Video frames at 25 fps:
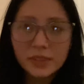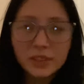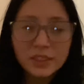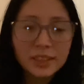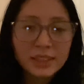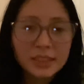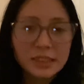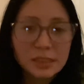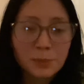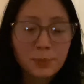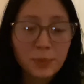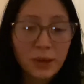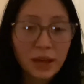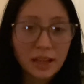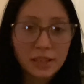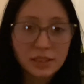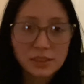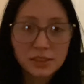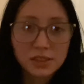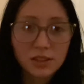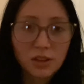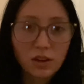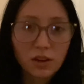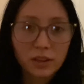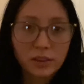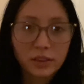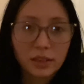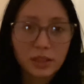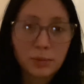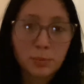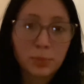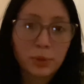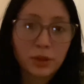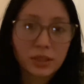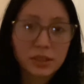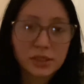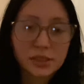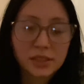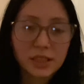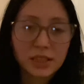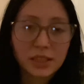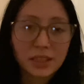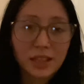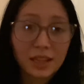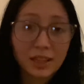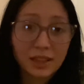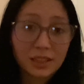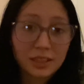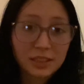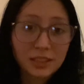It depends on the person
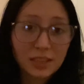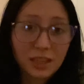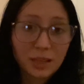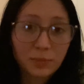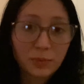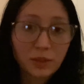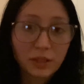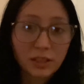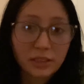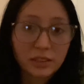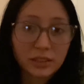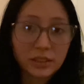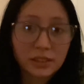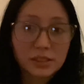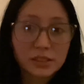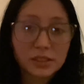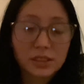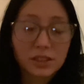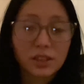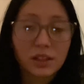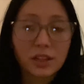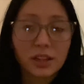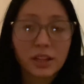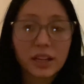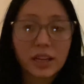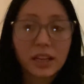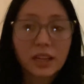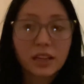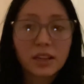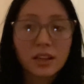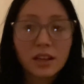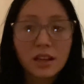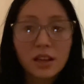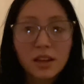and the time that it is occurring.